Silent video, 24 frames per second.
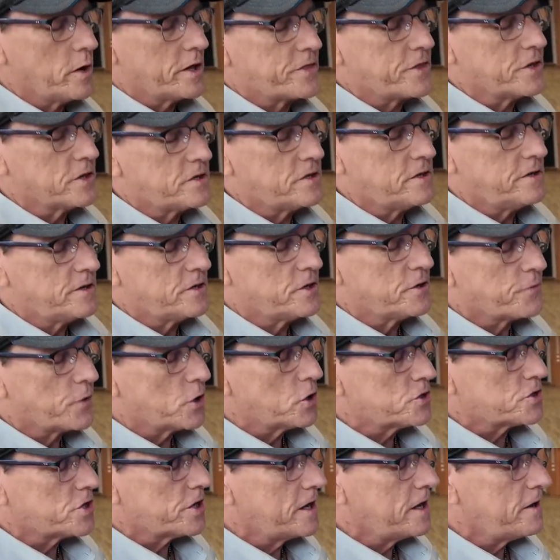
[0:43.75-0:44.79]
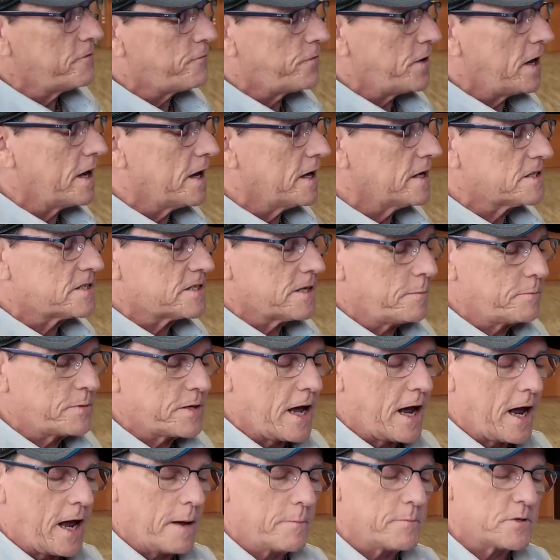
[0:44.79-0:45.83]
with the Diversity Fin.
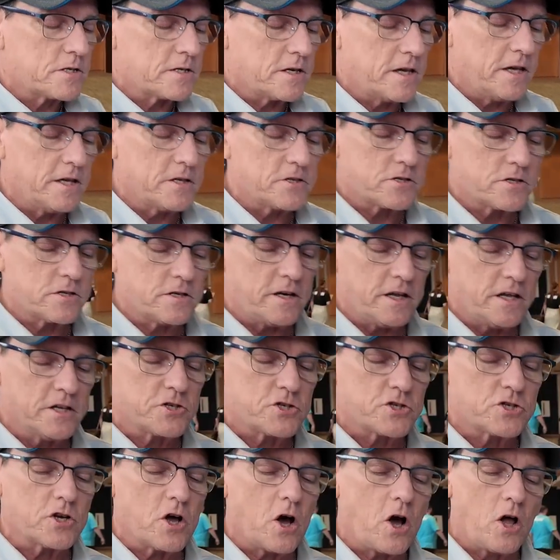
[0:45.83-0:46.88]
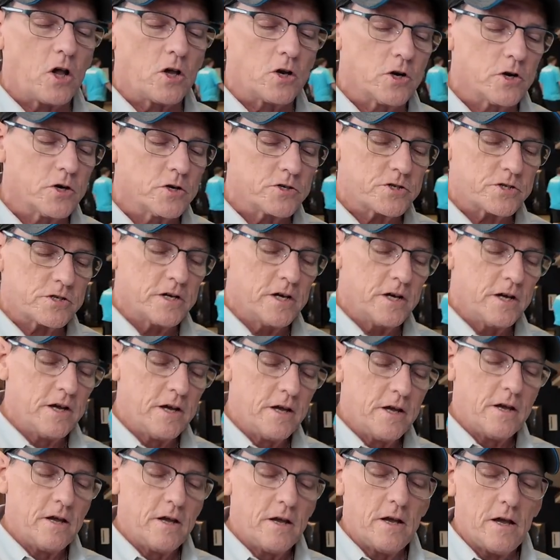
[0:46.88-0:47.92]
Sometimes installers
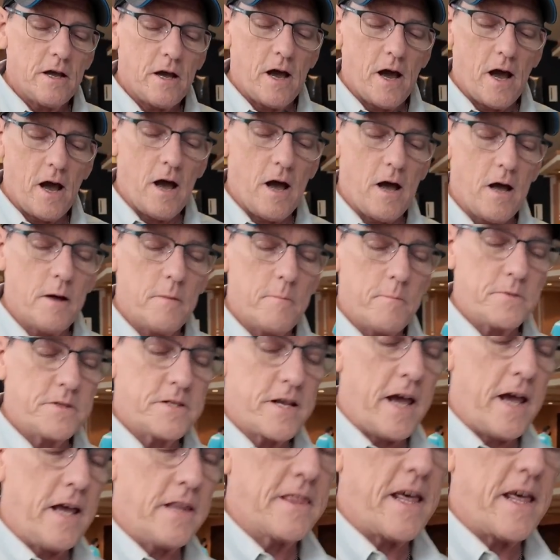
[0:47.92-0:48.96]
take